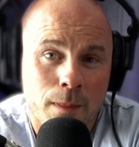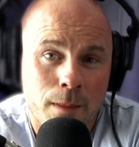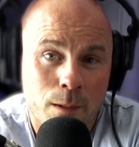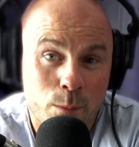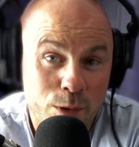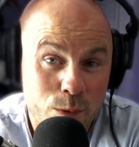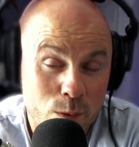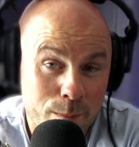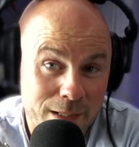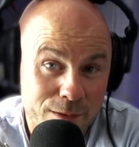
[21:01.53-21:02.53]
I want you to
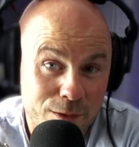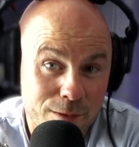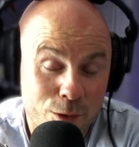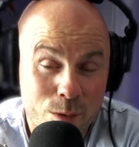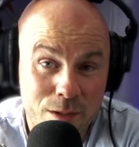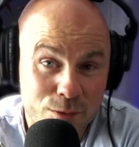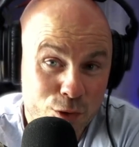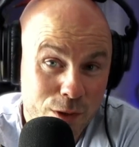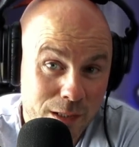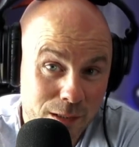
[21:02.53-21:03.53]
imagine you can't
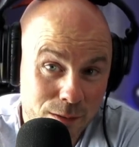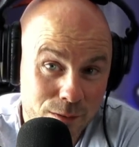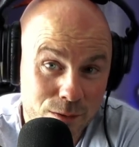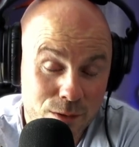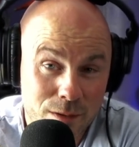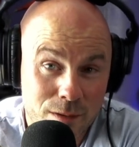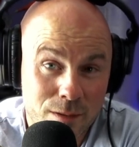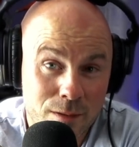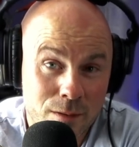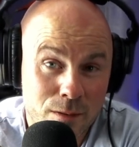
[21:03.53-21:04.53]
change
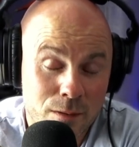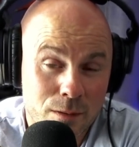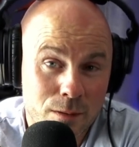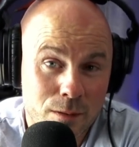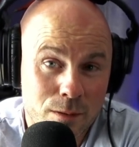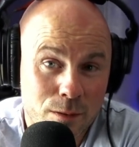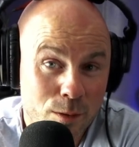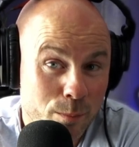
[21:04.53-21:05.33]
the